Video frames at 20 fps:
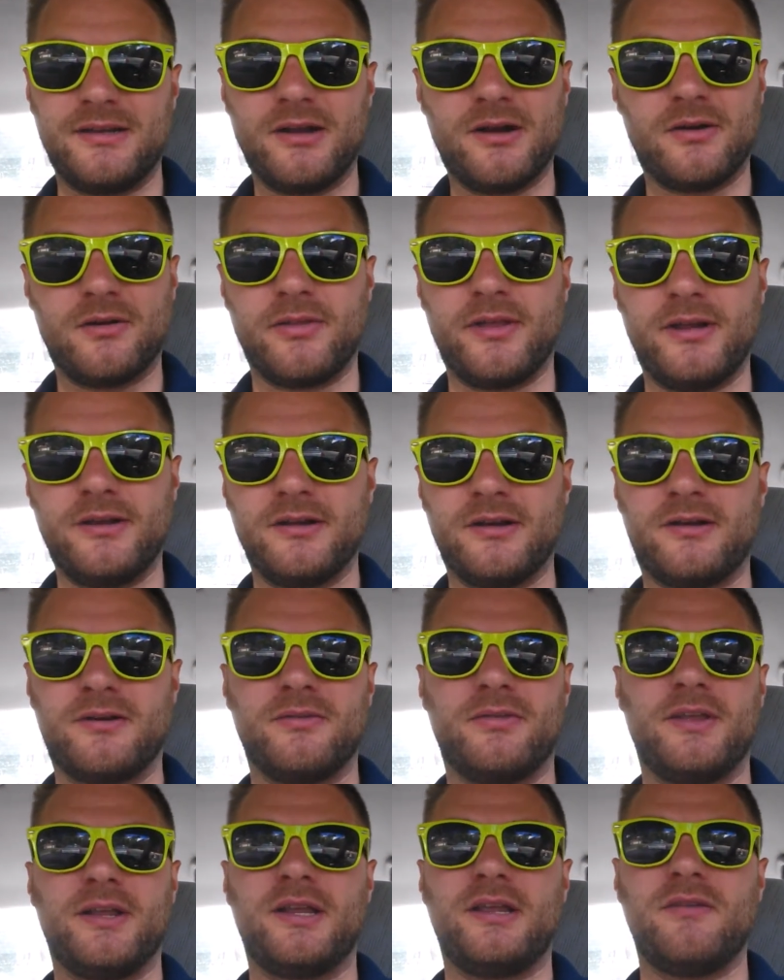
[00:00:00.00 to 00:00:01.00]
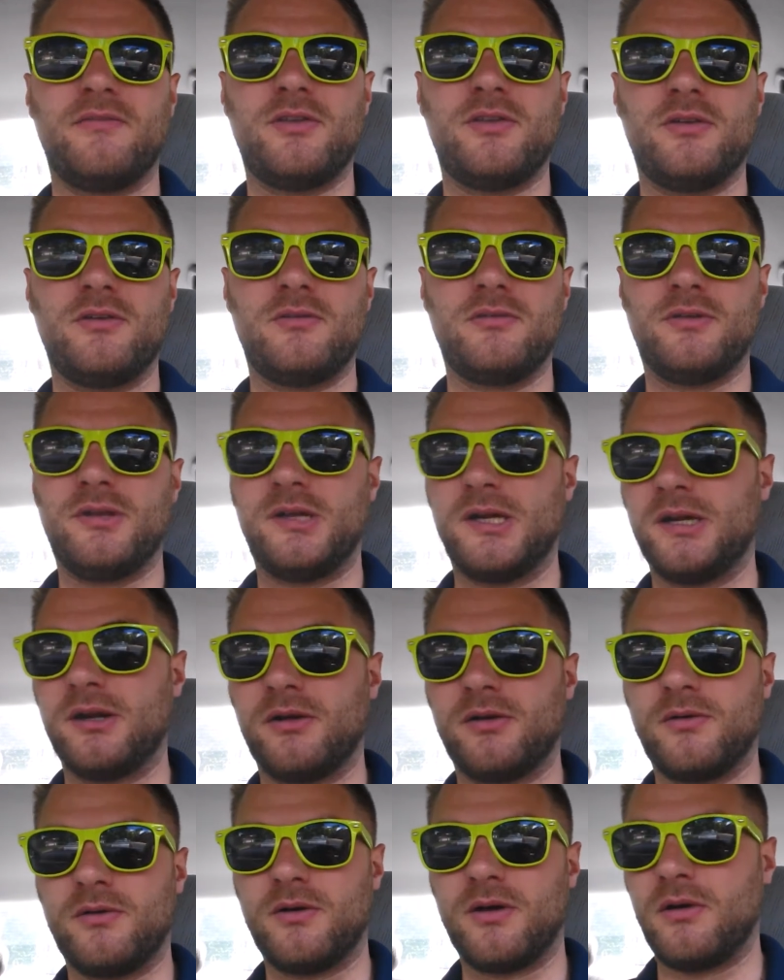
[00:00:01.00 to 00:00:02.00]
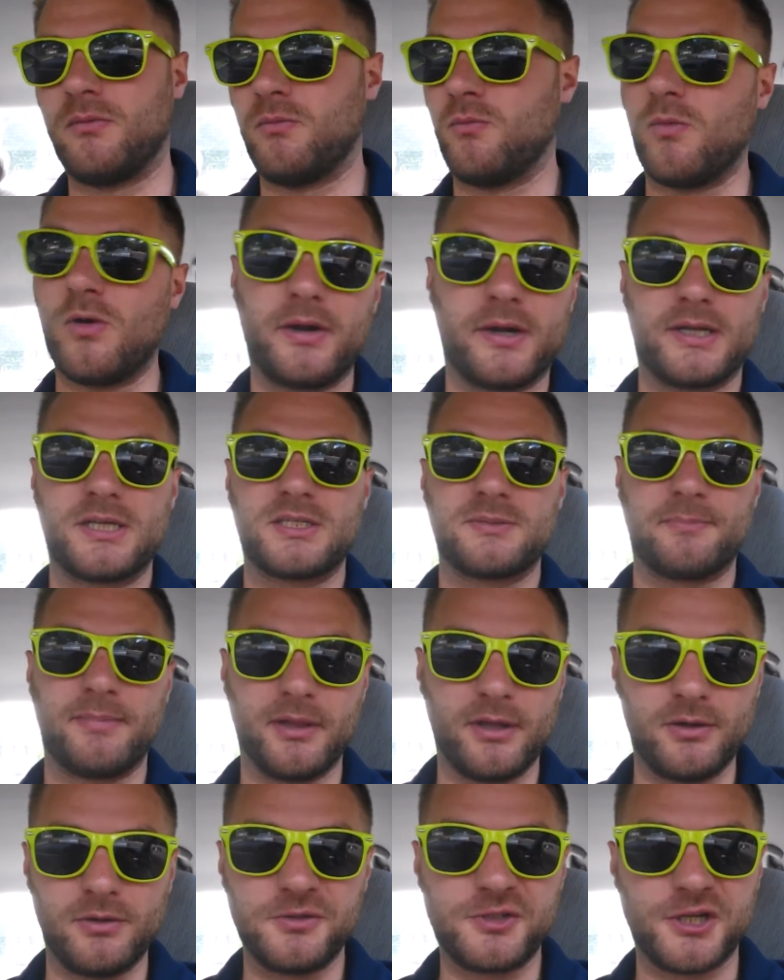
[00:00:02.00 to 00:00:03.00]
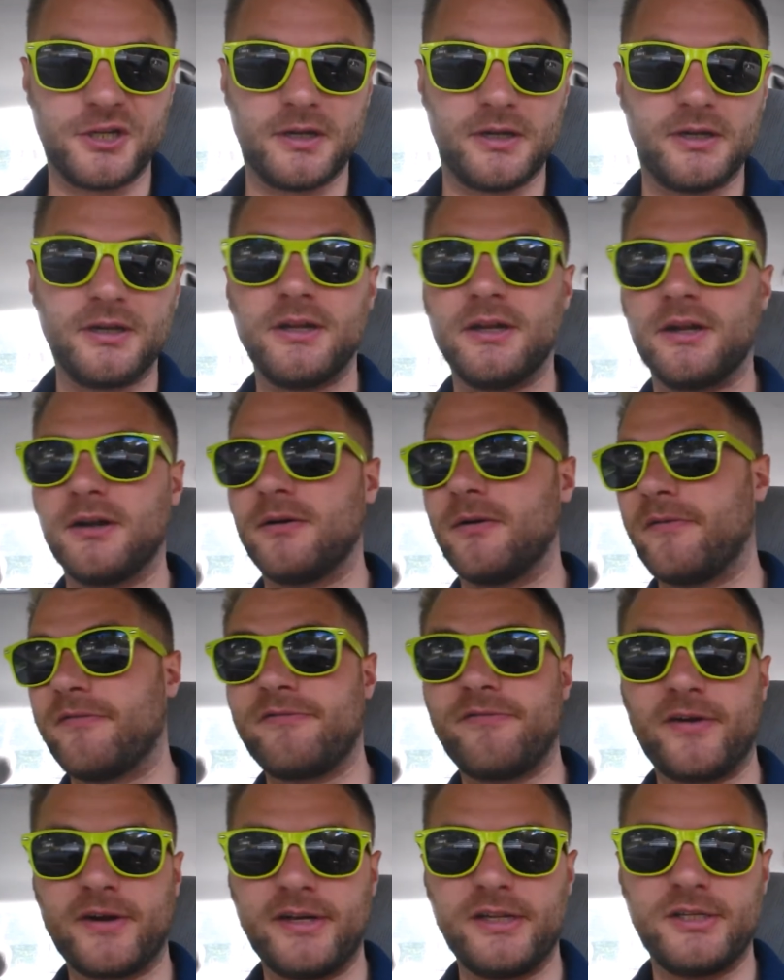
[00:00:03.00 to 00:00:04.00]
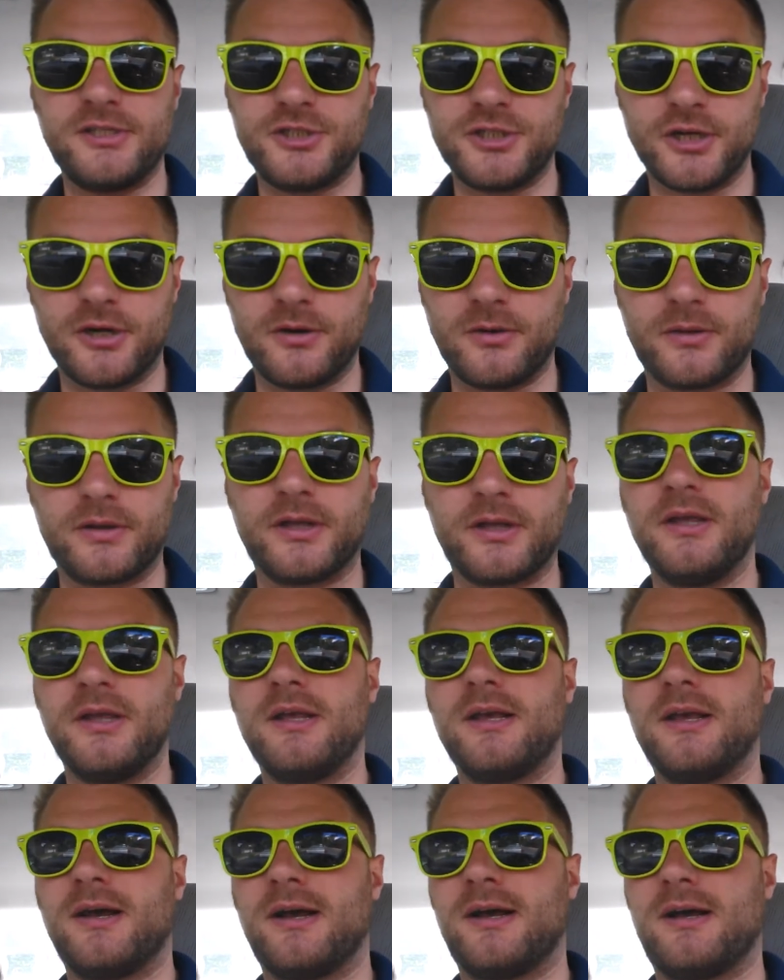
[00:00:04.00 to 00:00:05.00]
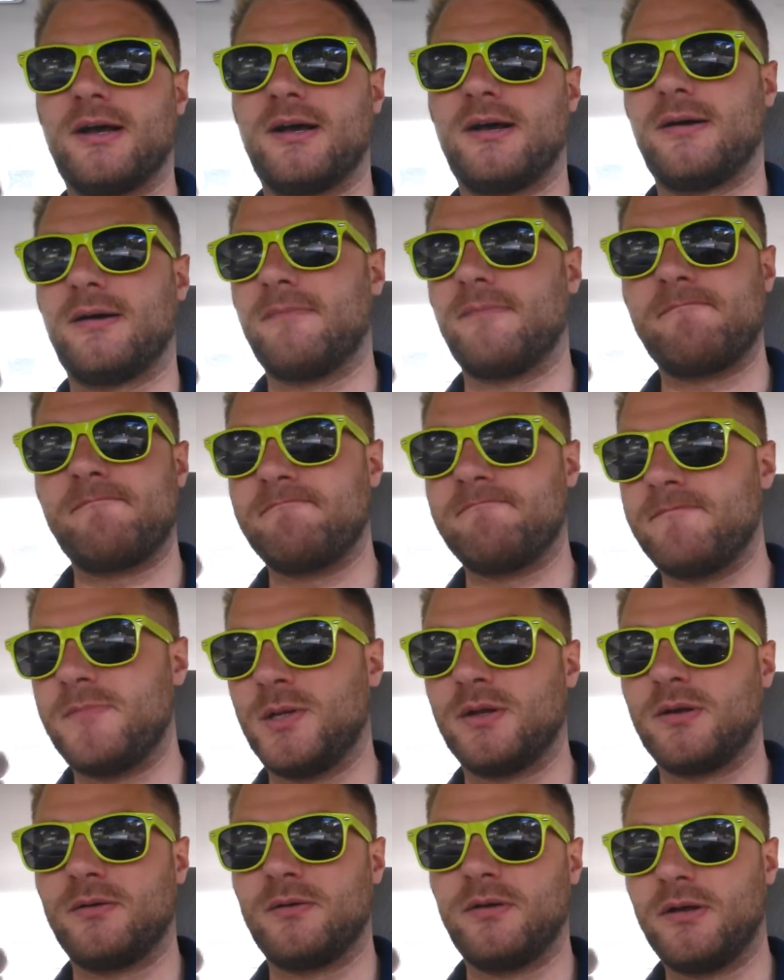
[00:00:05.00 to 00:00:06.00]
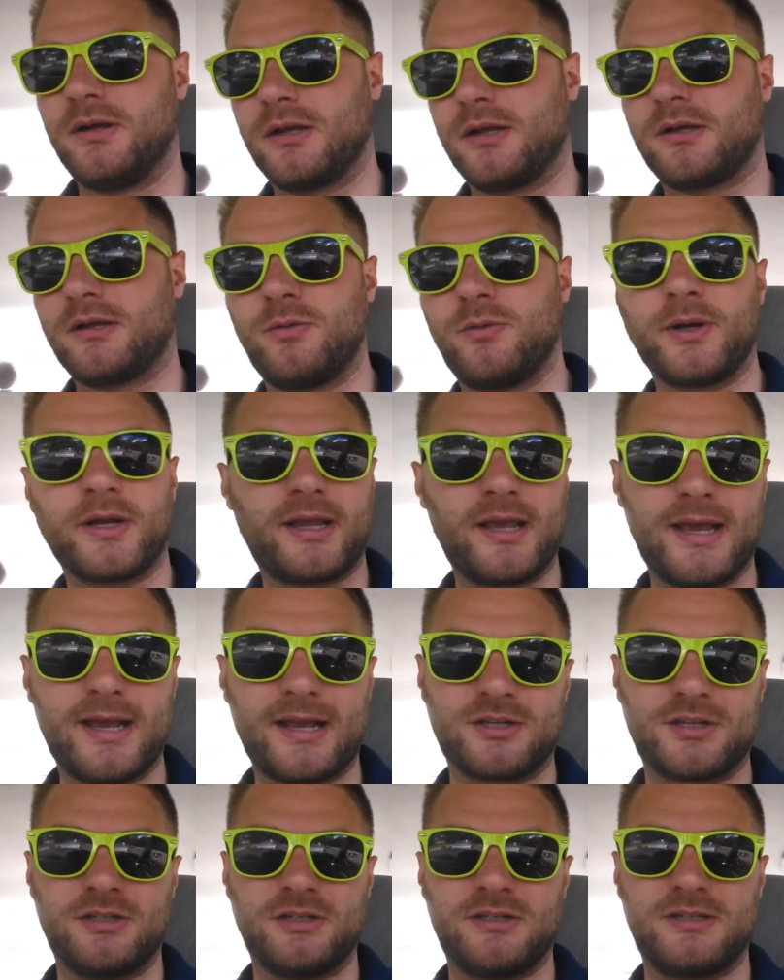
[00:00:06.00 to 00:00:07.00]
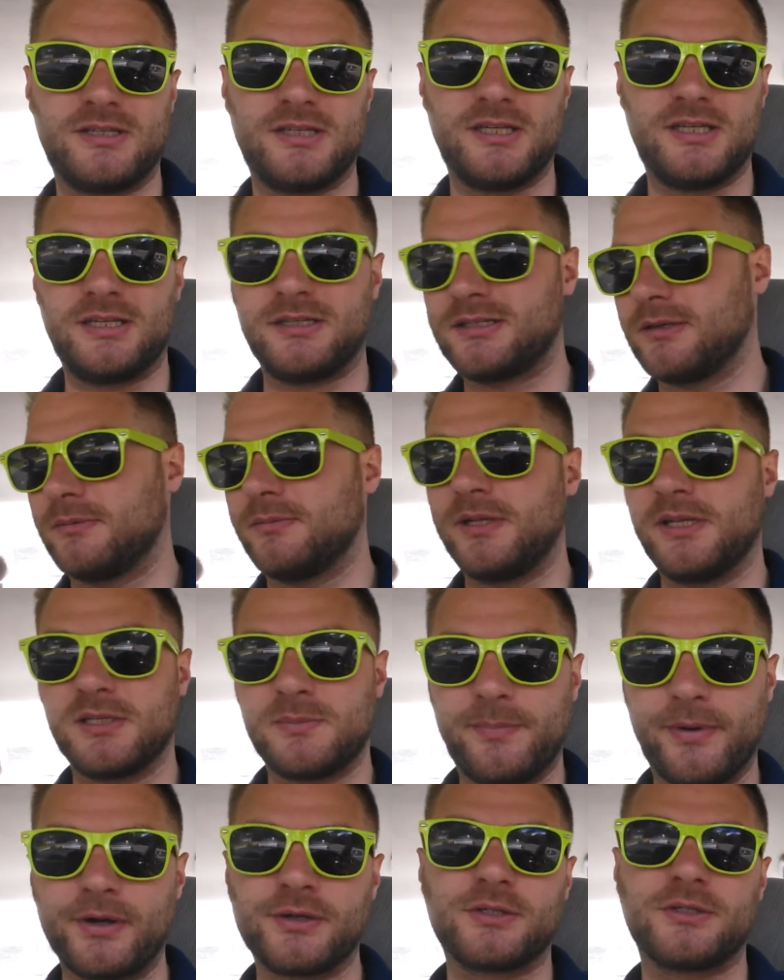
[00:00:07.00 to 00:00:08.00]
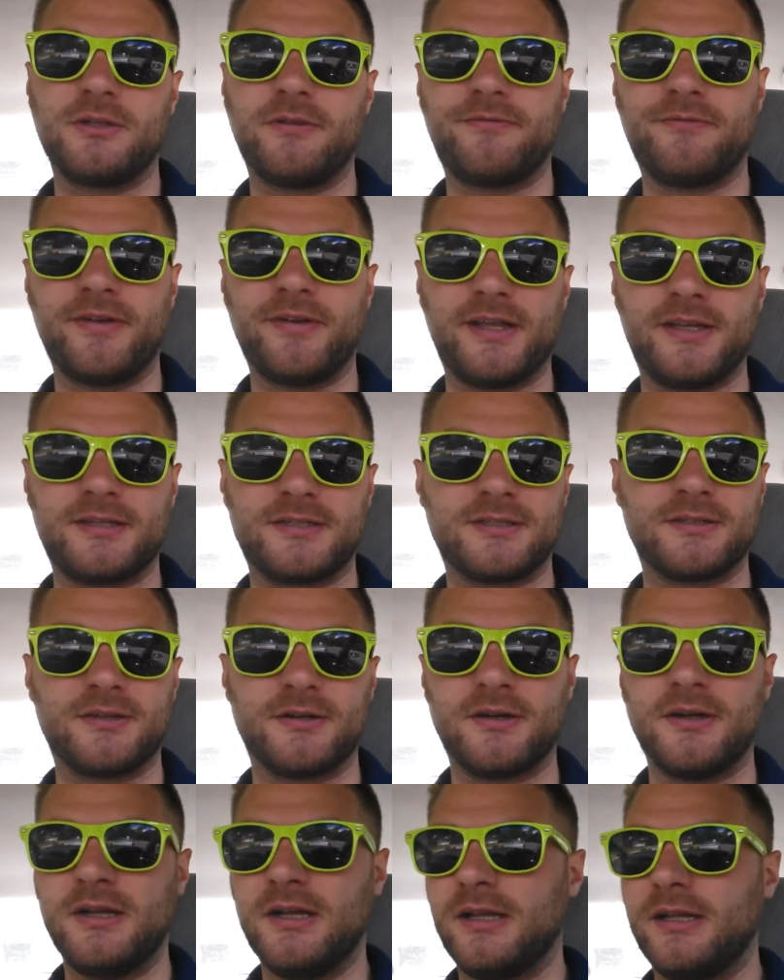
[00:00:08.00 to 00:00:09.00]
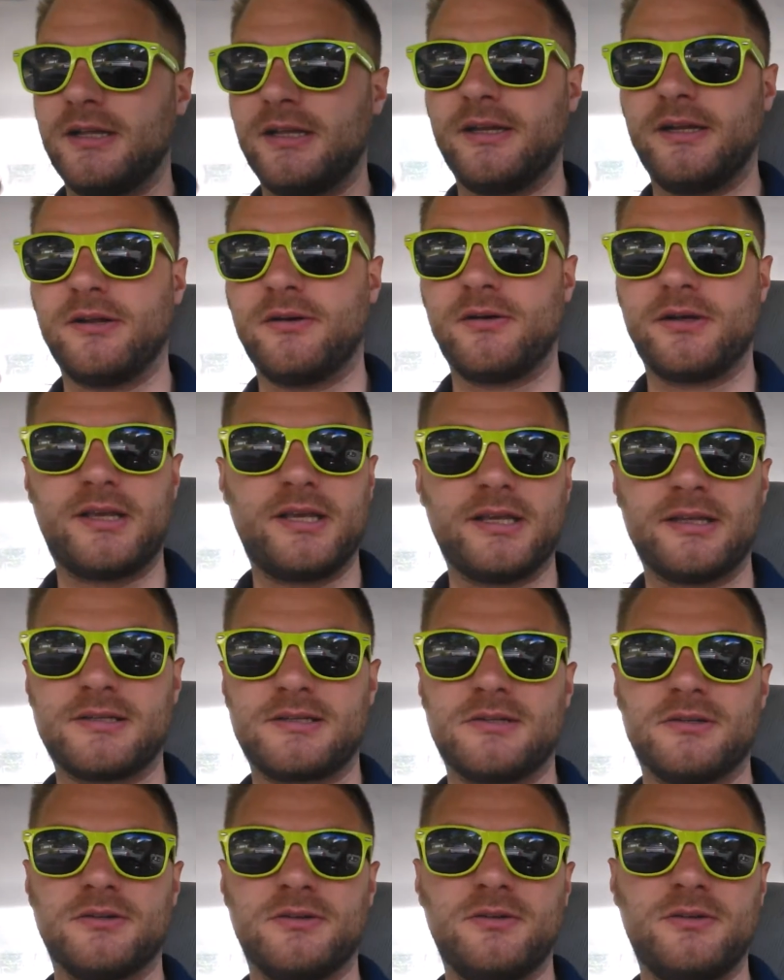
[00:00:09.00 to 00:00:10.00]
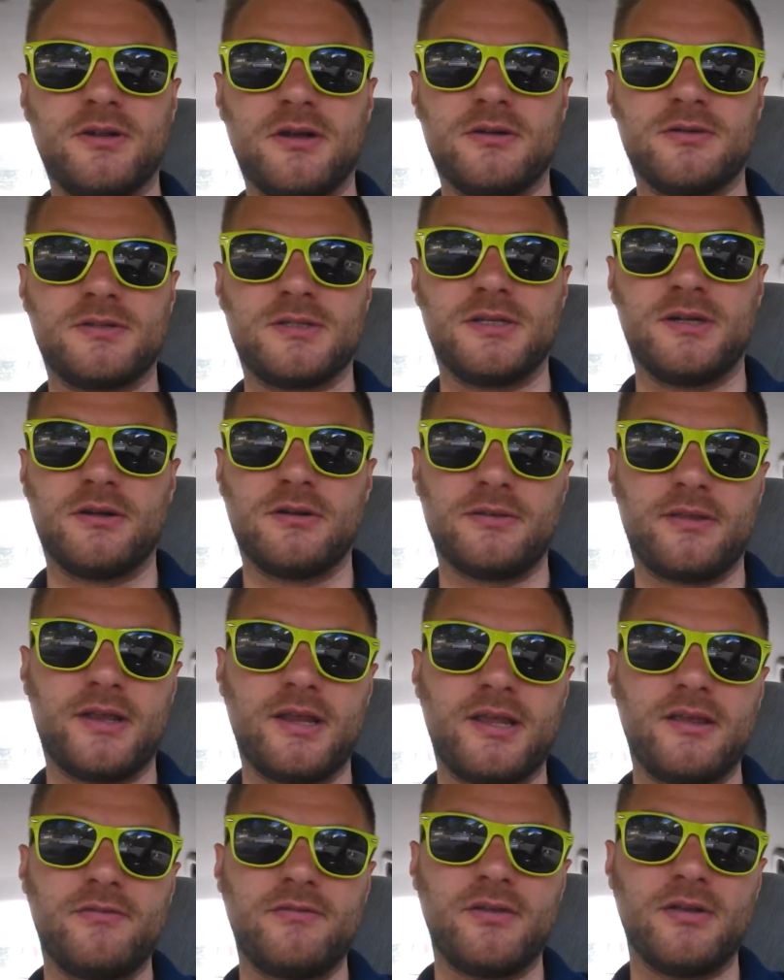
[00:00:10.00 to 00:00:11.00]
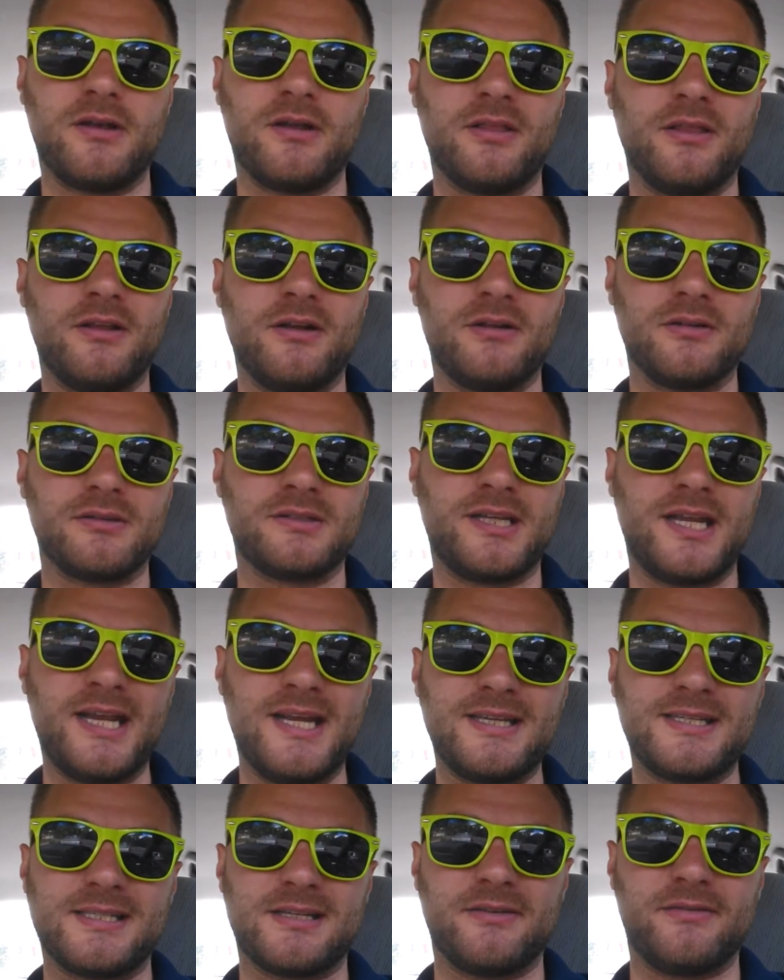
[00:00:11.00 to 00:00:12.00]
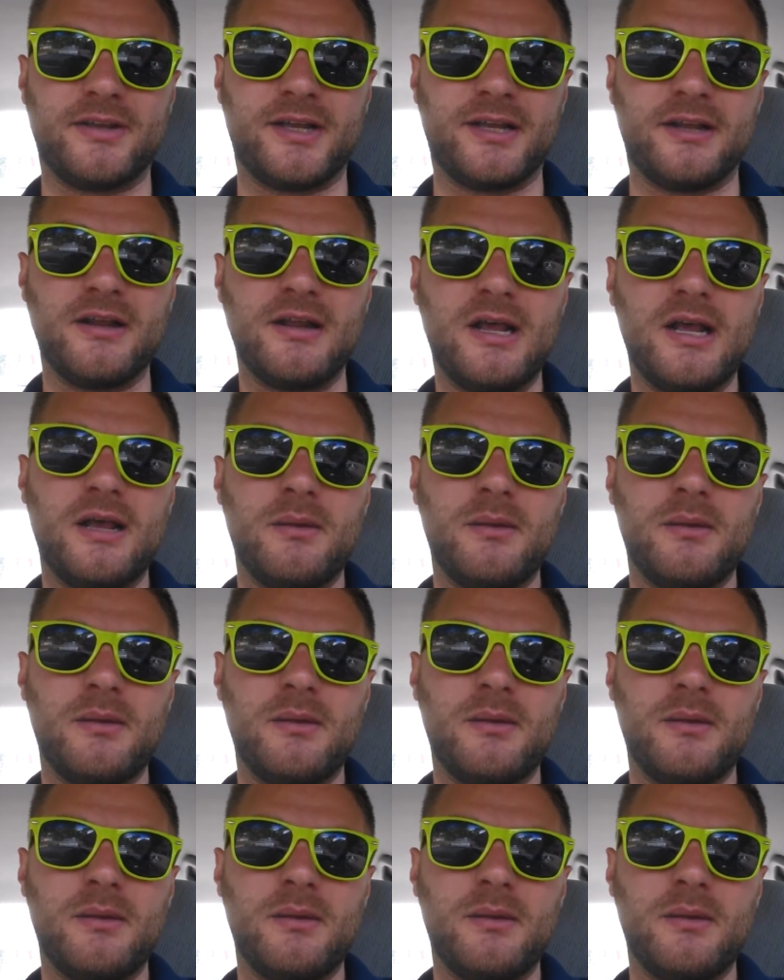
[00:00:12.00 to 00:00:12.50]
No, they don't. They you, you know, one explosion, you know, a funny joke, you know, a quick action scene, somebody gets punched in the face or, you know, a kiss or who knows, you know, they give you a little taste of it,